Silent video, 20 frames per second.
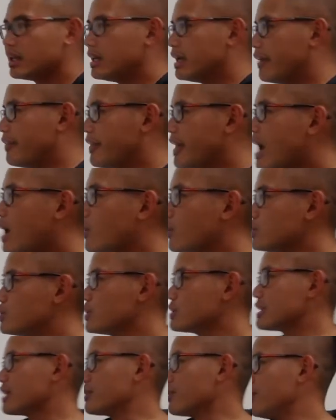And now we
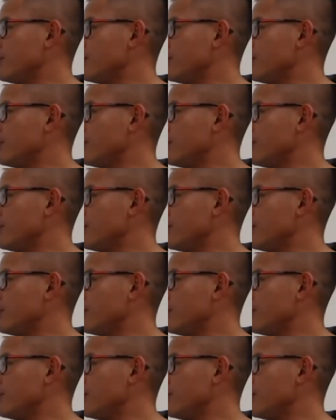just have to